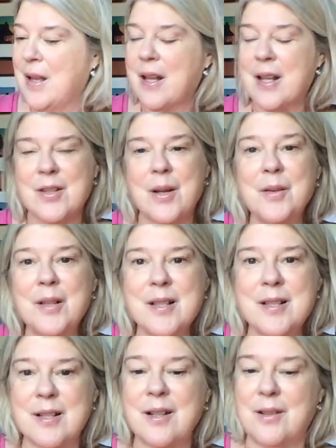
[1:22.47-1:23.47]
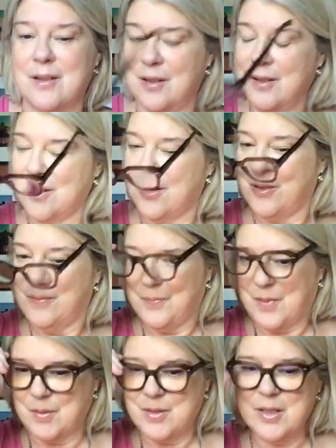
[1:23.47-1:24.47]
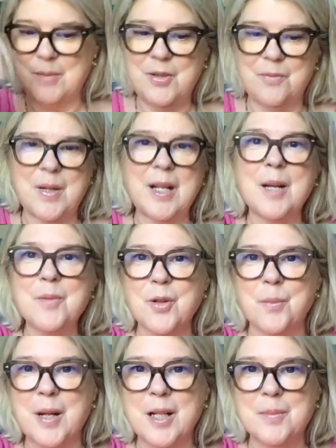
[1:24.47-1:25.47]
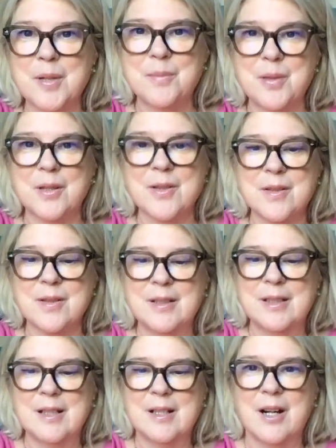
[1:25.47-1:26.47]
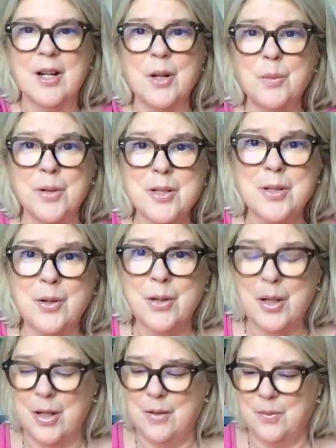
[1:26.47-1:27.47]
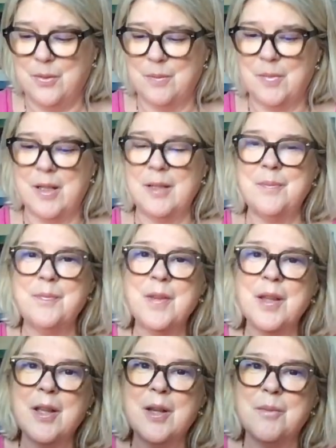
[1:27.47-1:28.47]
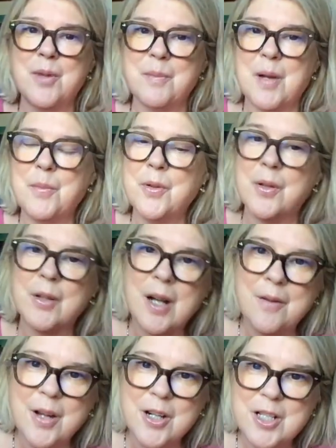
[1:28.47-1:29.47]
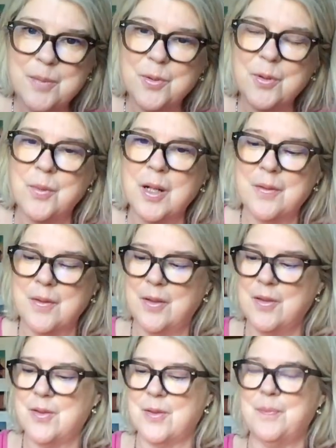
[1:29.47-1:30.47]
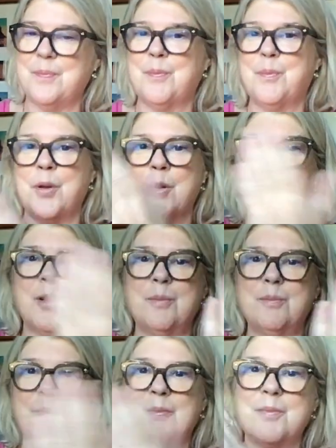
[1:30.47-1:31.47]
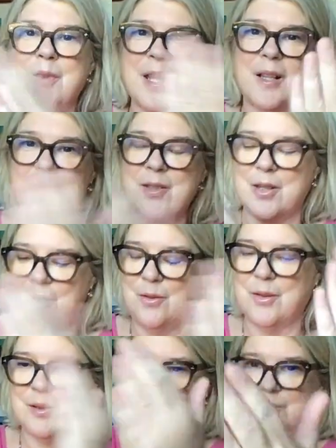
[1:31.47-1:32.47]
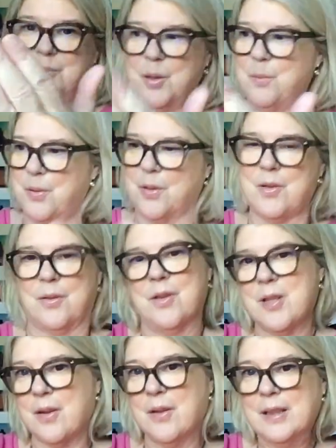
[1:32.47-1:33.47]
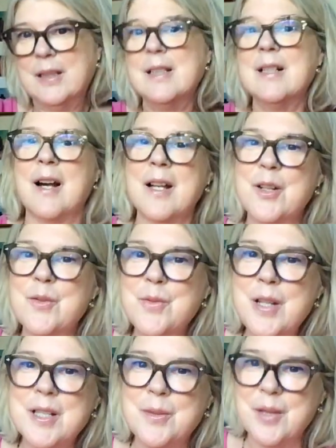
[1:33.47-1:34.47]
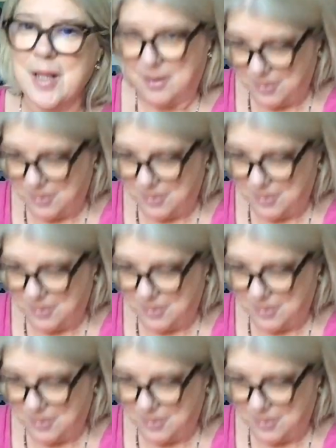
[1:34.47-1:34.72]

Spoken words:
So I'm going to start. I'm just going to move my laptop back a bit because I don't want to knock it over with my book. I've actually bought one of those book things that you can put books on, so I can read it without